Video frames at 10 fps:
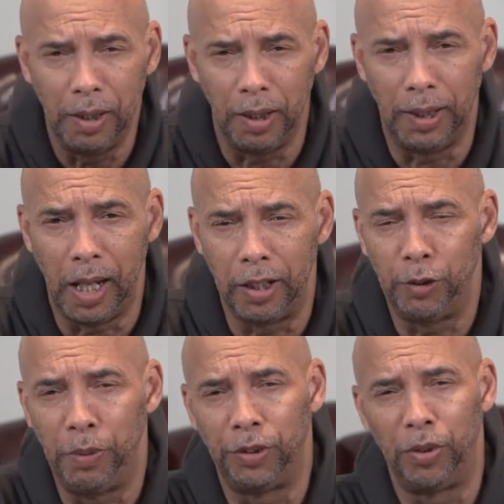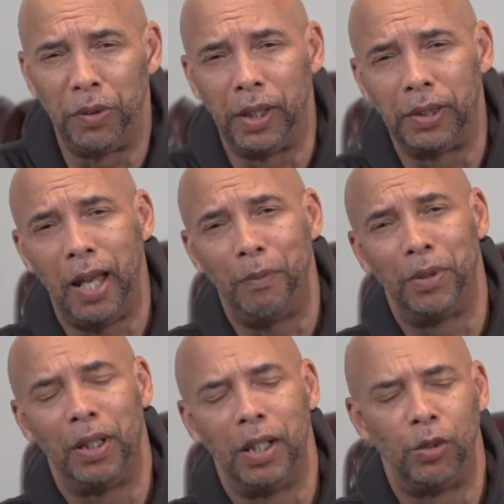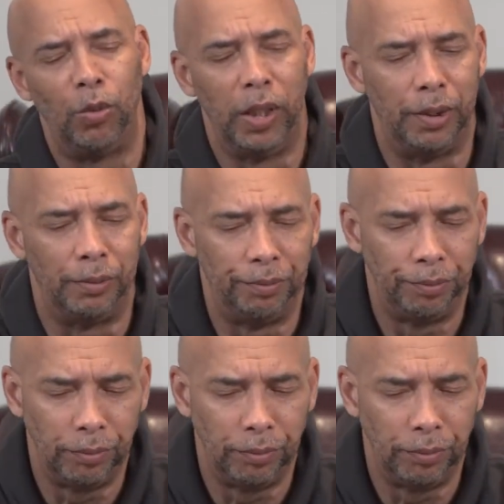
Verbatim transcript: and a lot of spiritual things happen as well.